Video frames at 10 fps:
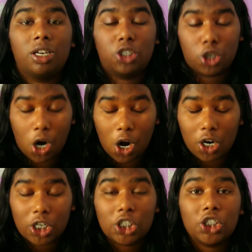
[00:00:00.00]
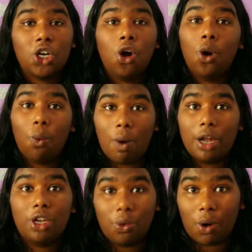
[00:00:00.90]
Charge
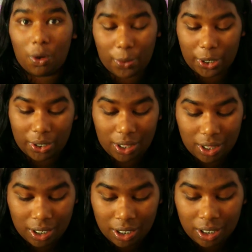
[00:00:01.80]
what you are worth.